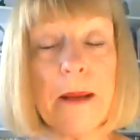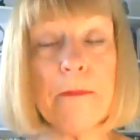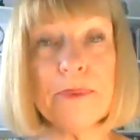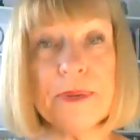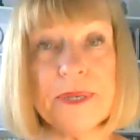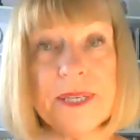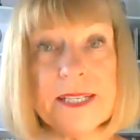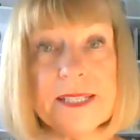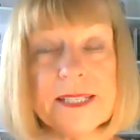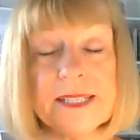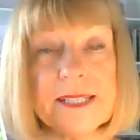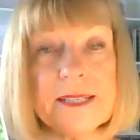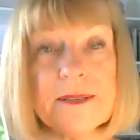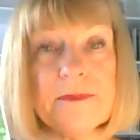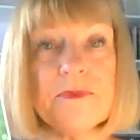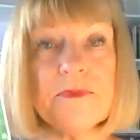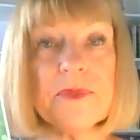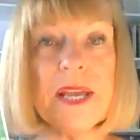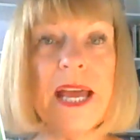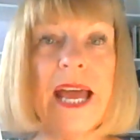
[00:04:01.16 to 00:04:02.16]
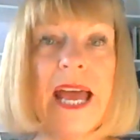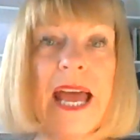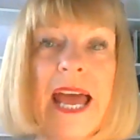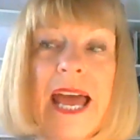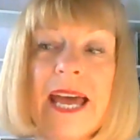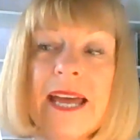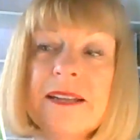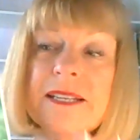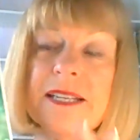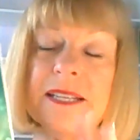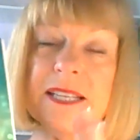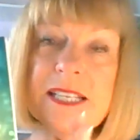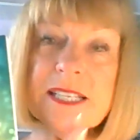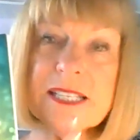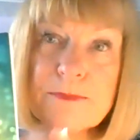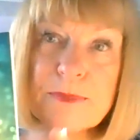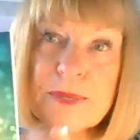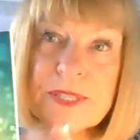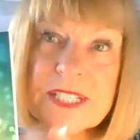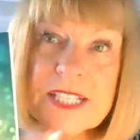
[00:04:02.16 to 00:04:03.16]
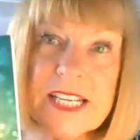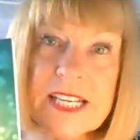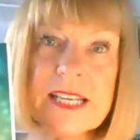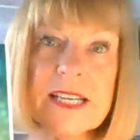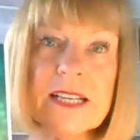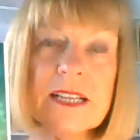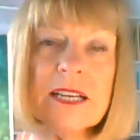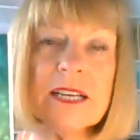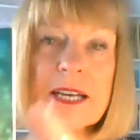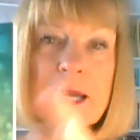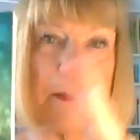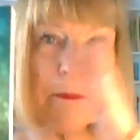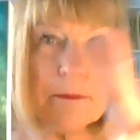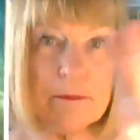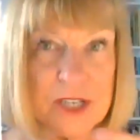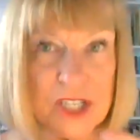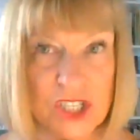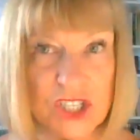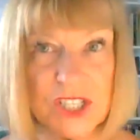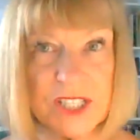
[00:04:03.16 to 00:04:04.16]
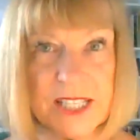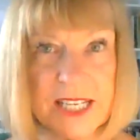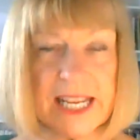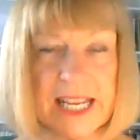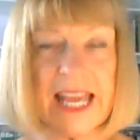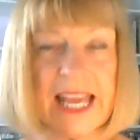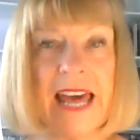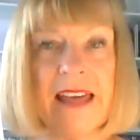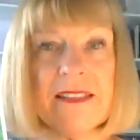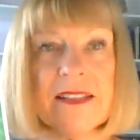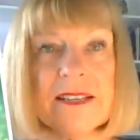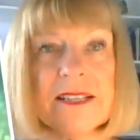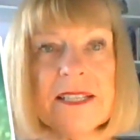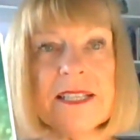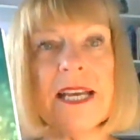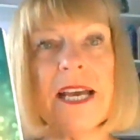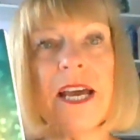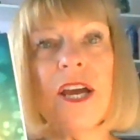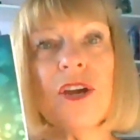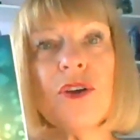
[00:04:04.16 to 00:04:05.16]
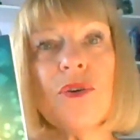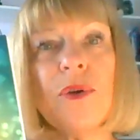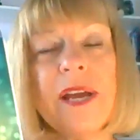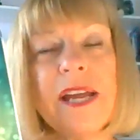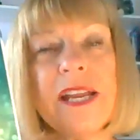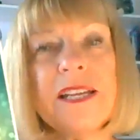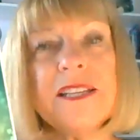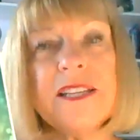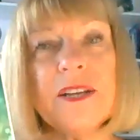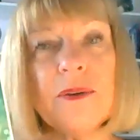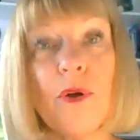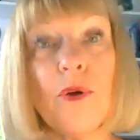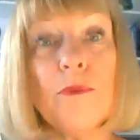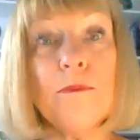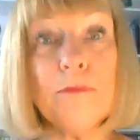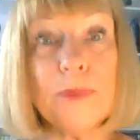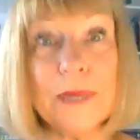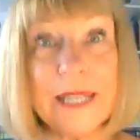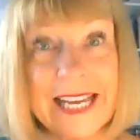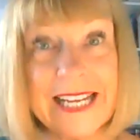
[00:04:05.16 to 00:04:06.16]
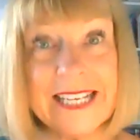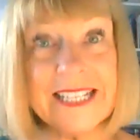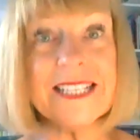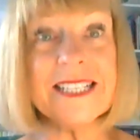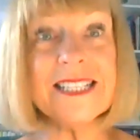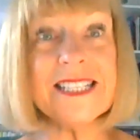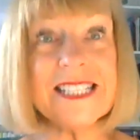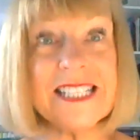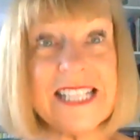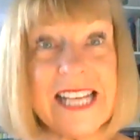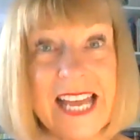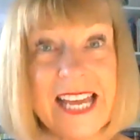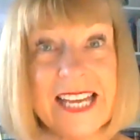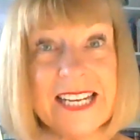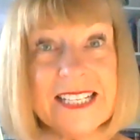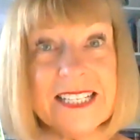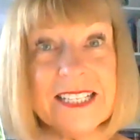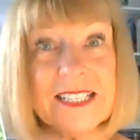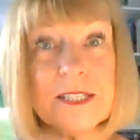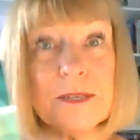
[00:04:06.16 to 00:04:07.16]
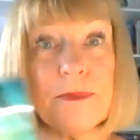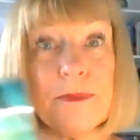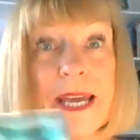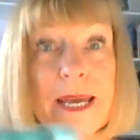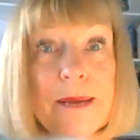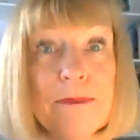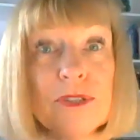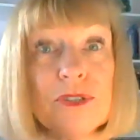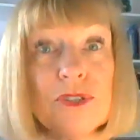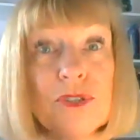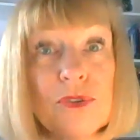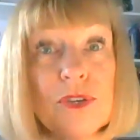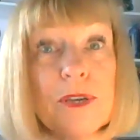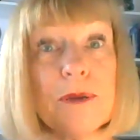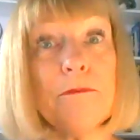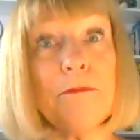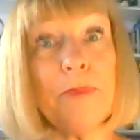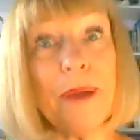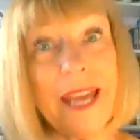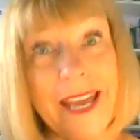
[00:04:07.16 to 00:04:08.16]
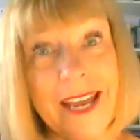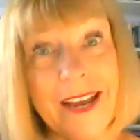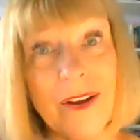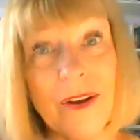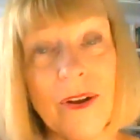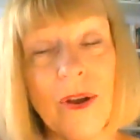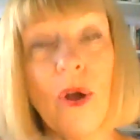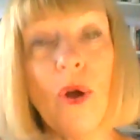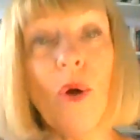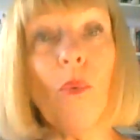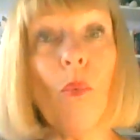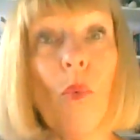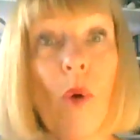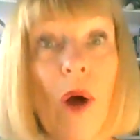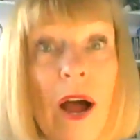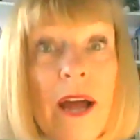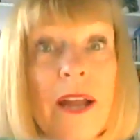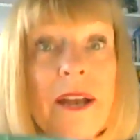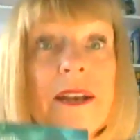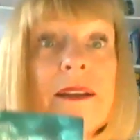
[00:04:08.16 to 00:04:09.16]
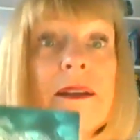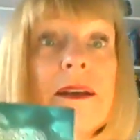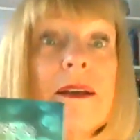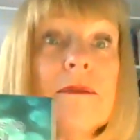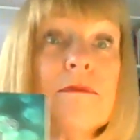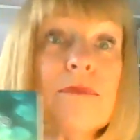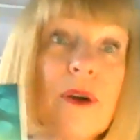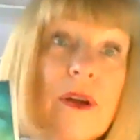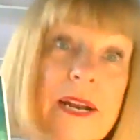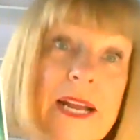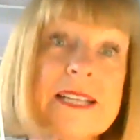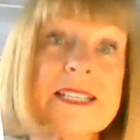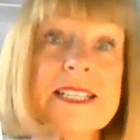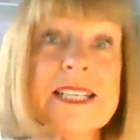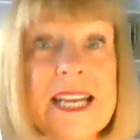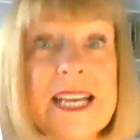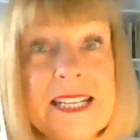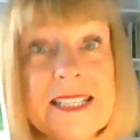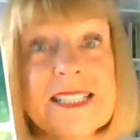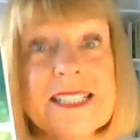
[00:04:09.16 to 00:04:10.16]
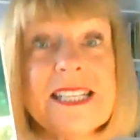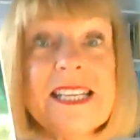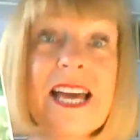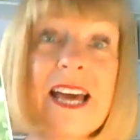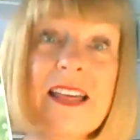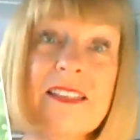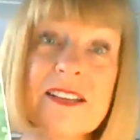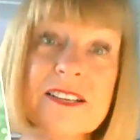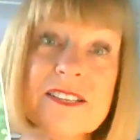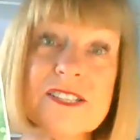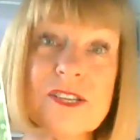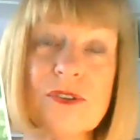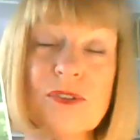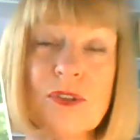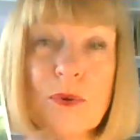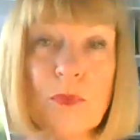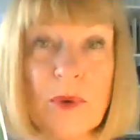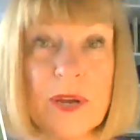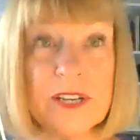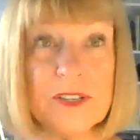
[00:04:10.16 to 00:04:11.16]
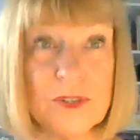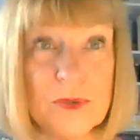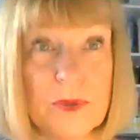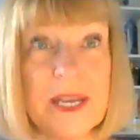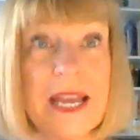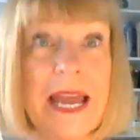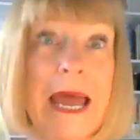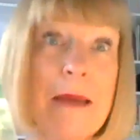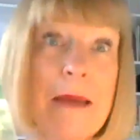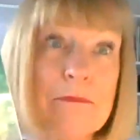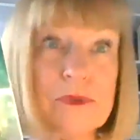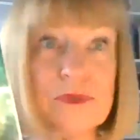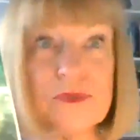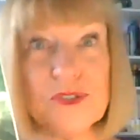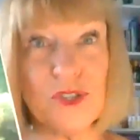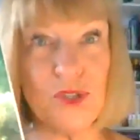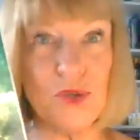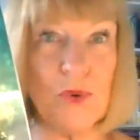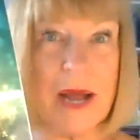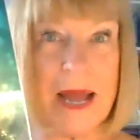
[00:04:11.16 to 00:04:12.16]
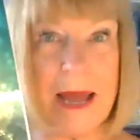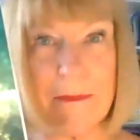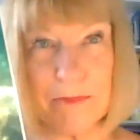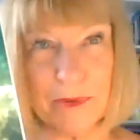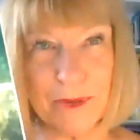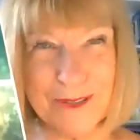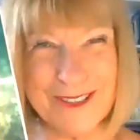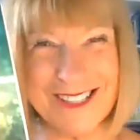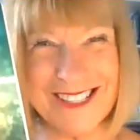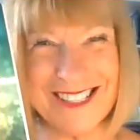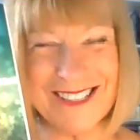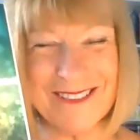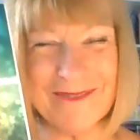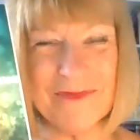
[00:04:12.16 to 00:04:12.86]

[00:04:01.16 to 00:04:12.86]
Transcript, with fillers: companies. And this particular commission that gathered created their own blended standard to be able to compare one product against the other so that we're doing apples to apples.